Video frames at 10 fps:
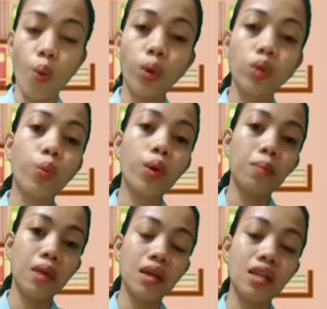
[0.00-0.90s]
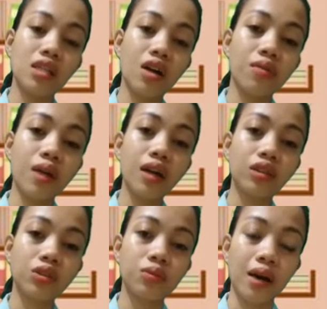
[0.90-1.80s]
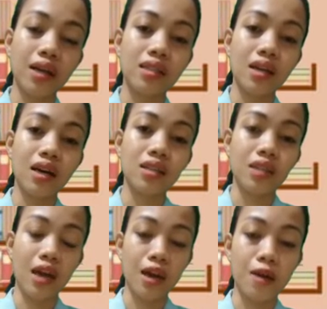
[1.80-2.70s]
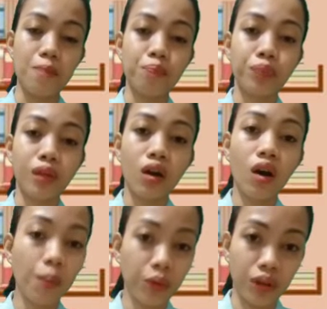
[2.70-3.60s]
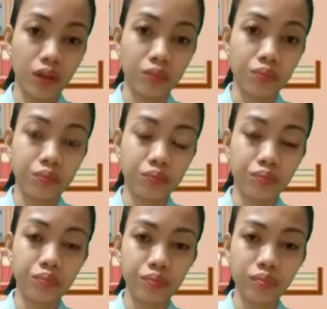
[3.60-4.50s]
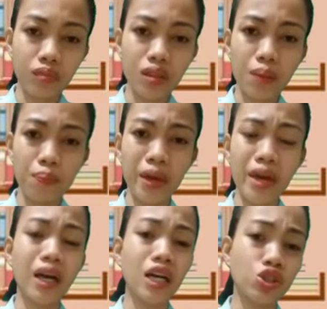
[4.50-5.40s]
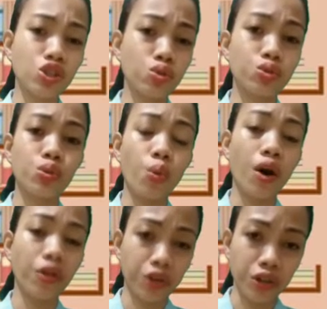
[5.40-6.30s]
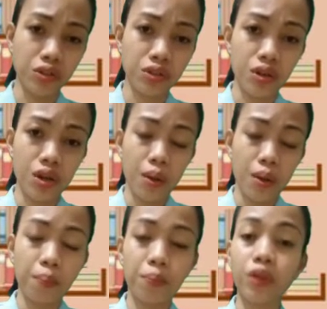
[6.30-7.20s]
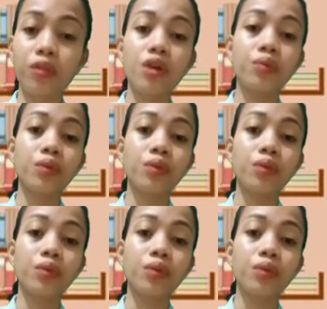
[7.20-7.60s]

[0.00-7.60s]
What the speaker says: While women is characterized as a communal, being attuned to others, building